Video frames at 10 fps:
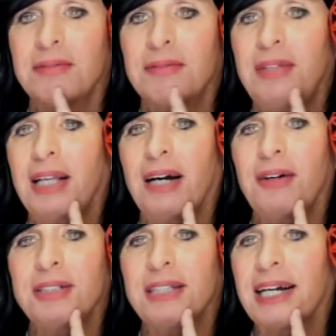No,
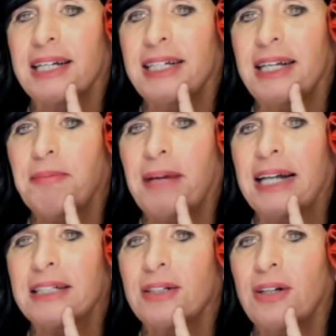he's not going to get
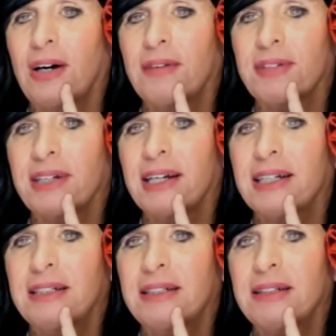back to golf again.
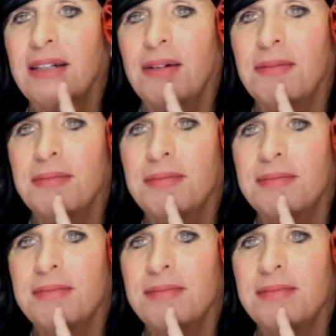No.
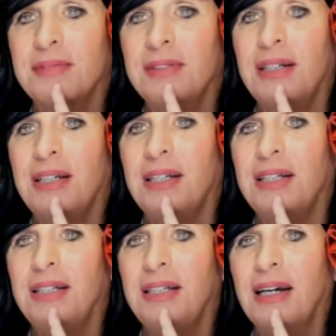
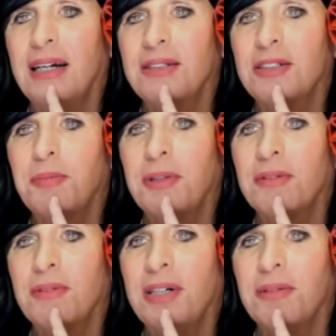Yeah,
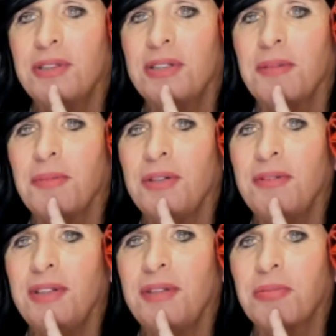Rita was in the
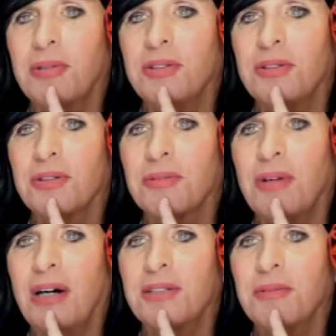movie The Prisoner to
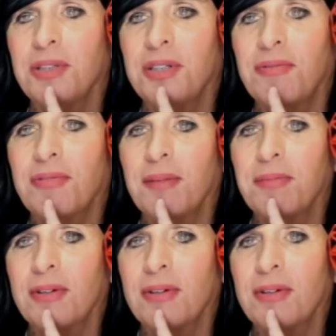watch when she flipped her